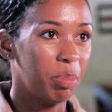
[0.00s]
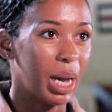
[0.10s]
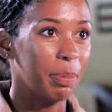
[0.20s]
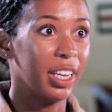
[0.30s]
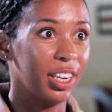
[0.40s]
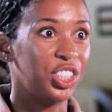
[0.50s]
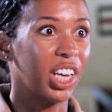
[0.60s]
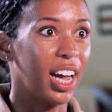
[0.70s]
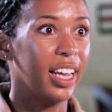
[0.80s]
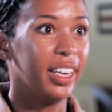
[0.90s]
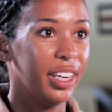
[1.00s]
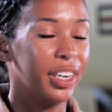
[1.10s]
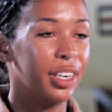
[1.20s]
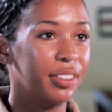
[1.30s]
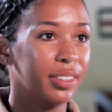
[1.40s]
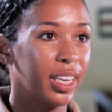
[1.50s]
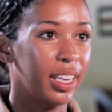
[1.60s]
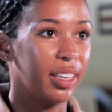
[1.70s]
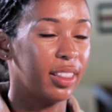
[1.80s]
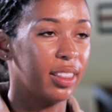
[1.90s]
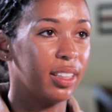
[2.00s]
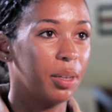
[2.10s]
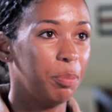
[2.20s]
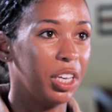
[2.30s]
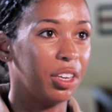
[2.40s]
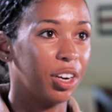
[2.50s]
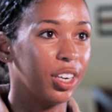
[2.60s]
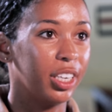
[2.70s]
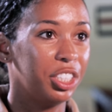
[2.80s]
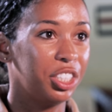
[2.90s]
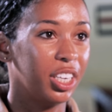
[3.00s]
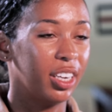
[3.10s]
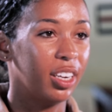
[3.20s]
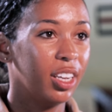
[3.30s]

pipeline a shot, you know, like be encouraged and